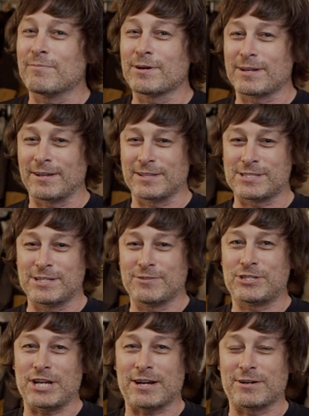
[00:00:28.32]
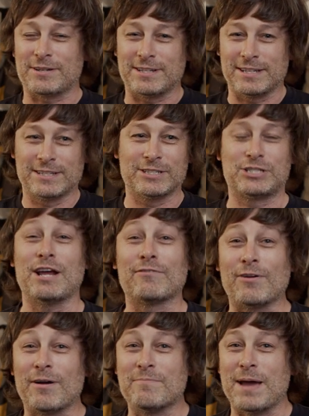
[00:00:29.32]
I'm working on this new checkered
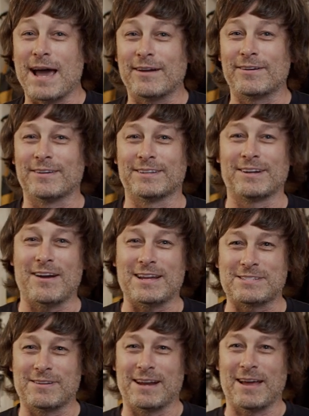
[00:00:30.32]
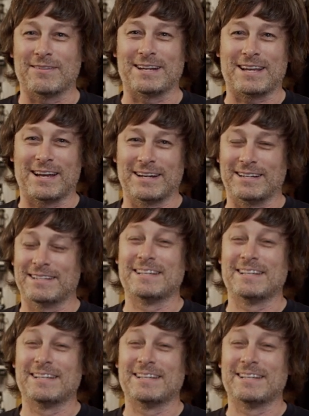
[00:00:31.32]
chevron pattern on the grass right now when I cut it.